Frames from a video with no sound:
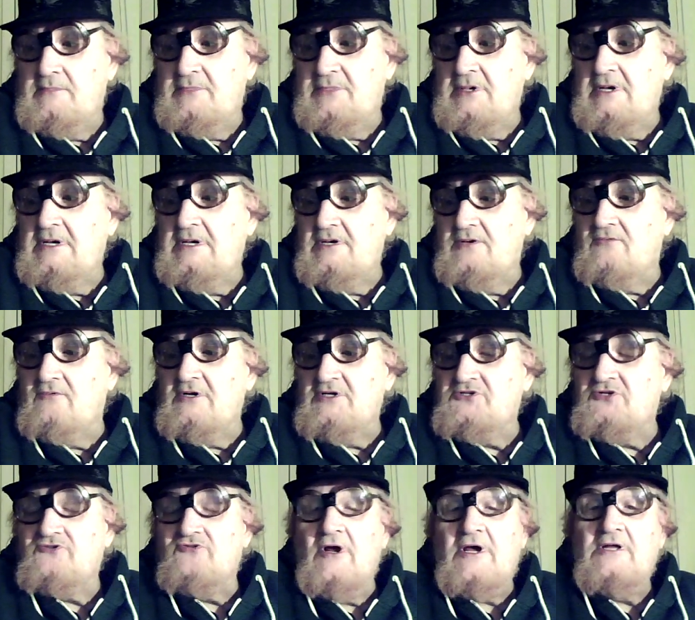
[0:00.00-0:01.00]
be
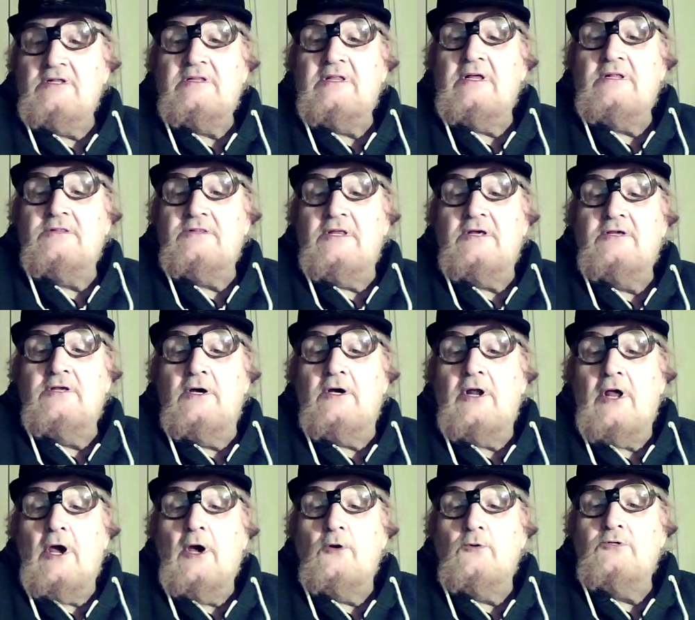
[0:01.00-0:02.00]
restricted to
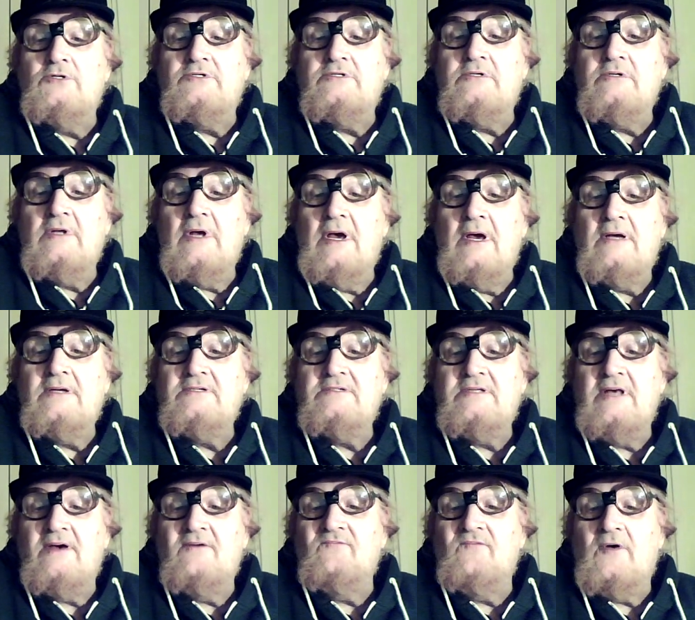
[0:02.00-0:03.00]
your house
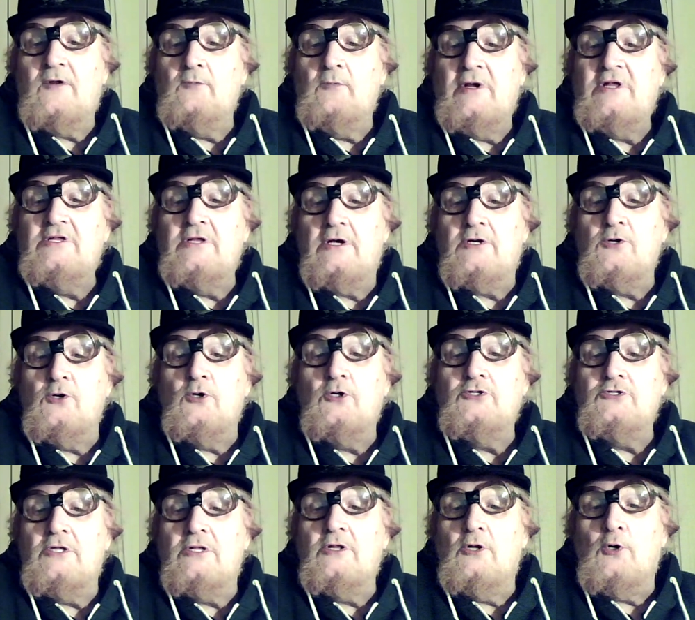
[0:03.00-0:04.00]
except for when you're
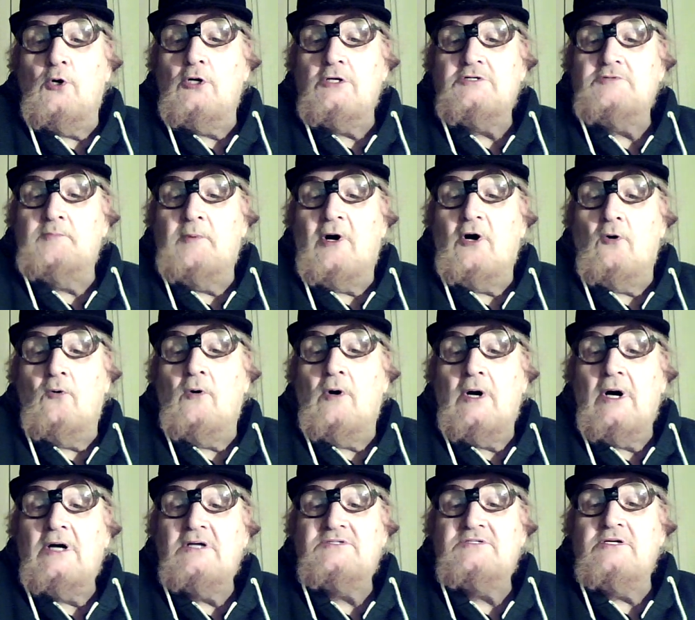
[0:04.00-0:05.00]
going to the hospital.
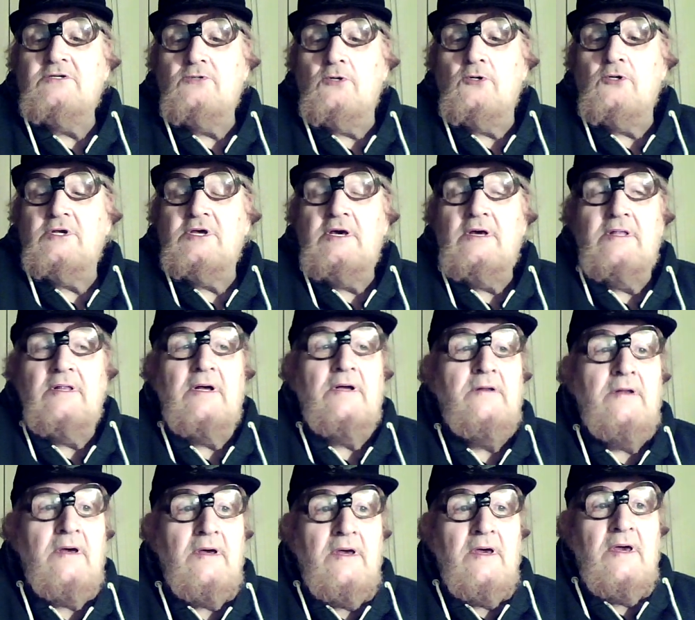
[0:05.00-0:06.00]
I says, okay
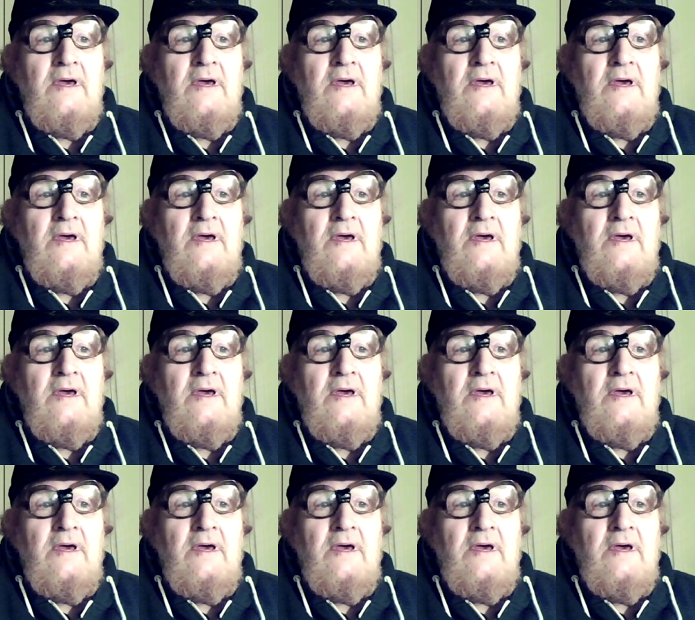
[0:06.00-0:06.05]
then.